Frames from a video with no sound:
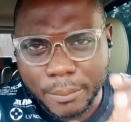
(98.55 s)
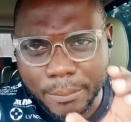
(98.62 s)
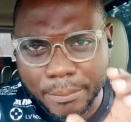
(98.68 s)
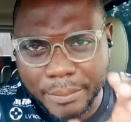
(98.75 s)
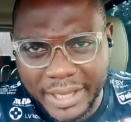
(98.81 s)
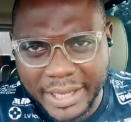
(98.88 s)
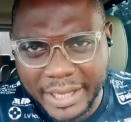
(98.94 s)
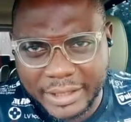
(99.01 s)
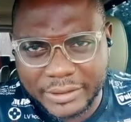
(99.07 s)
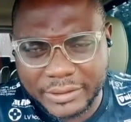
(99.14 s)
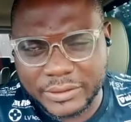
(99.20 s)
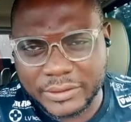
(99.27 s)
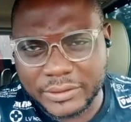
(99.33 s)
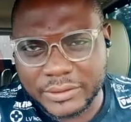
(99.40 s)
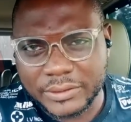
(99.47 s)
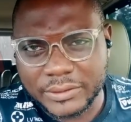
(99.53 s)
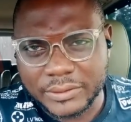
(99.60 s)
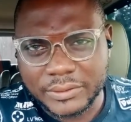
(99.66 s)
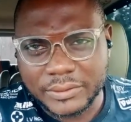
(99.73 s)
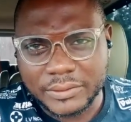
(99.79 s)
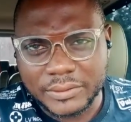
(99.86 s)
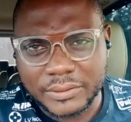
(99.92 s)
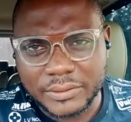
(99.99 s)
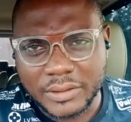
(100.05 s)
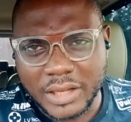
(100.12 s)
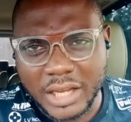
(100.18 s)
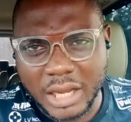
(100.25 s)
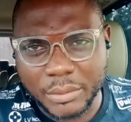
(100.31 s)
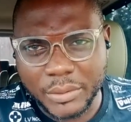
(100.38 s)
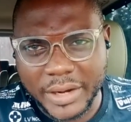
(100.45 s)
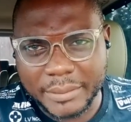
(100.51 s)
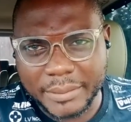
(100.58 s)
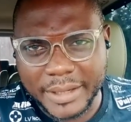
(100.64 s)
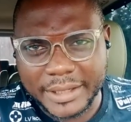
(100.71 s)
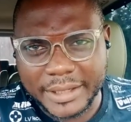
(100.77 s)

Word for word: bears? I'll be right